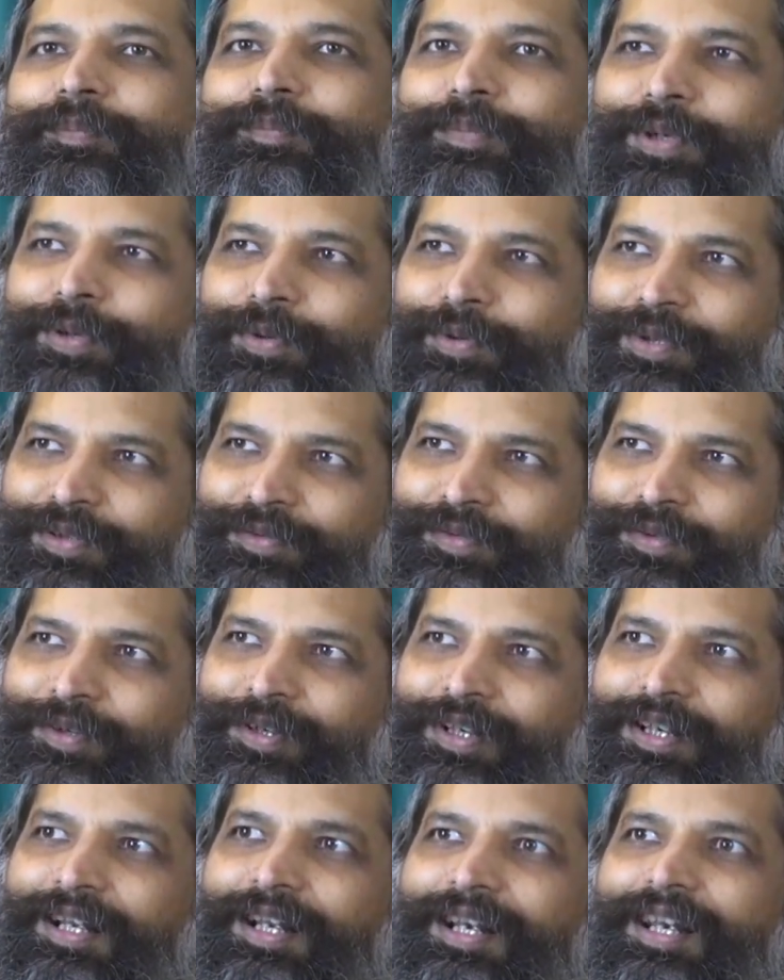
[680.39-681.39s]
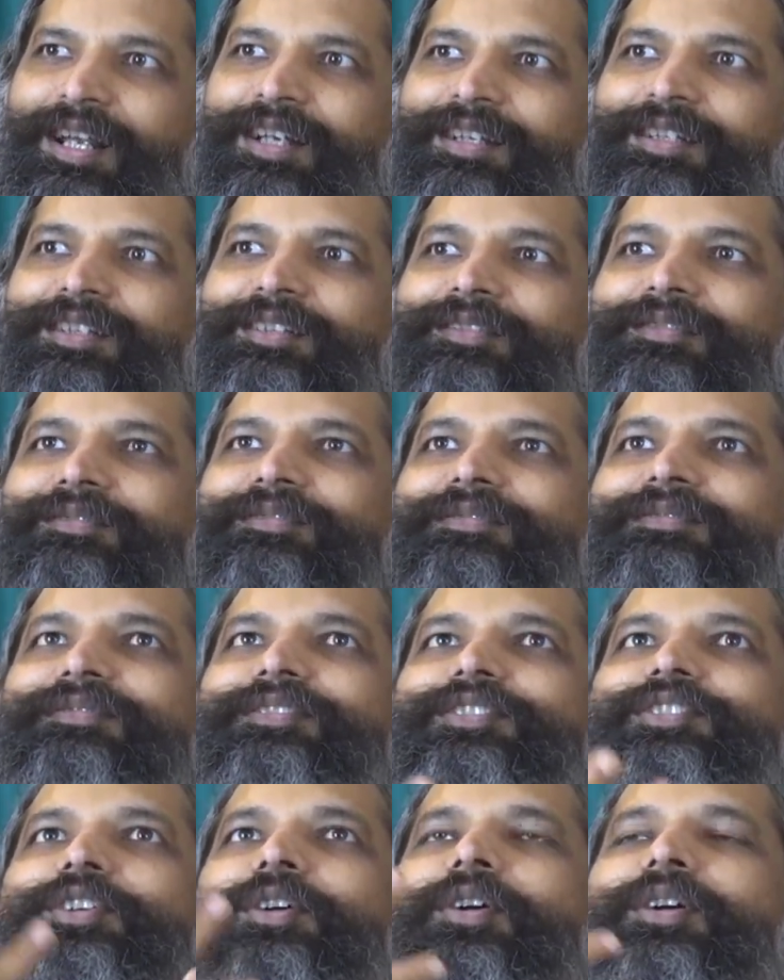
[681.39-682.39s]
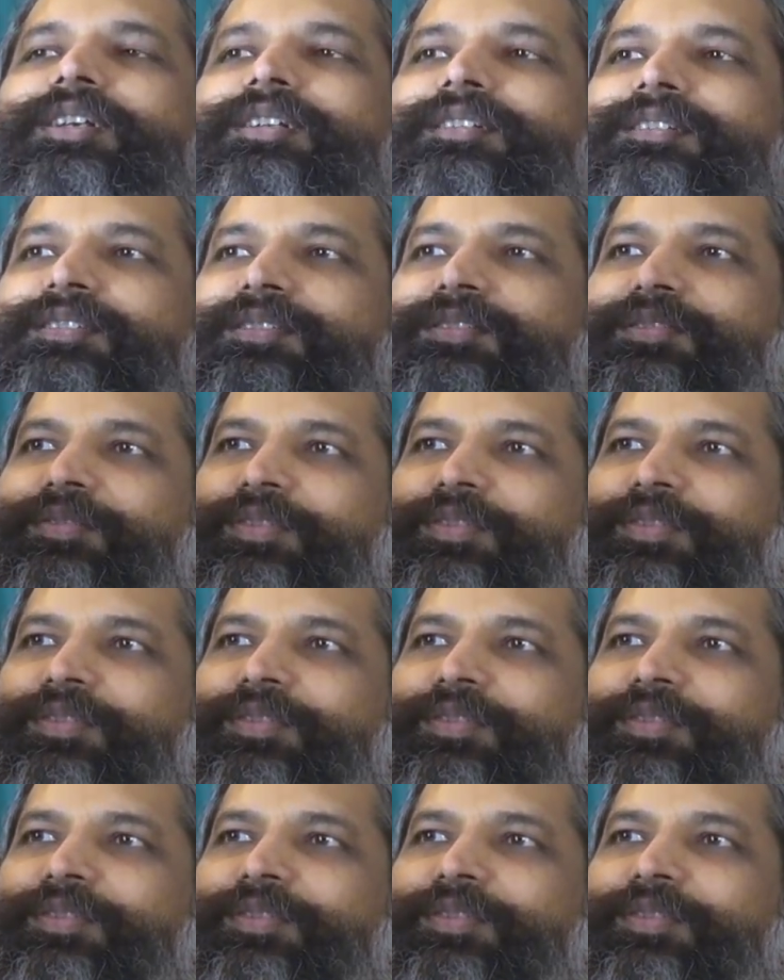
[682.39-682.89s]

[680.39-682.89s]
beautiful, collective, joyous,